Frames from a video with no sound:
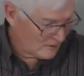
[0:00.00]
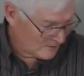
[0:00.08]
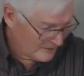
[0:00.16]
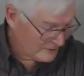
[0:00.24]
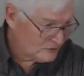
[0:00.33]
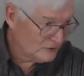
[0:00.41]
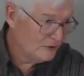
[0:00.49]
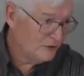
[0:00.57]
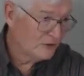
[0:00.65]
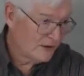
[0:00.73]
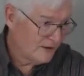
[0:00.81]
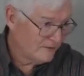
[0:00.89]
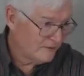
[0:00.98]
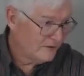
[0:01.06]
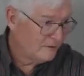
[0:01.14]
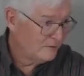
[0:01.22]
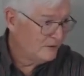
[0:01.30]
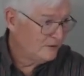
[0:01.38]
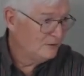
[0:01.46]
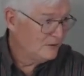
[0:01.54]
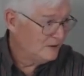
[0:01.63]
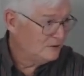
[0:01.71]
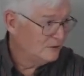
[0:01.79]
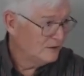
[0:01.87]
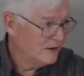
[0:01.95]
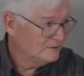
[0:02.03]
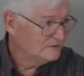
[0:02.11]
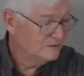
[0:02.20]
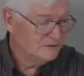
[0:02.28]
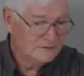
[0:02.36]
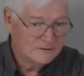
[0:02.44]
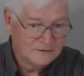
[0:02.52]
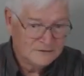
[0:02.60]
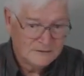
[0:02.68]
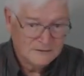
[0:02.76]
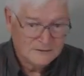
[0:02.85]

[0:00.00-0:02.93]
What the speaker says: You want to make sure you're covering it when you teach your lessons.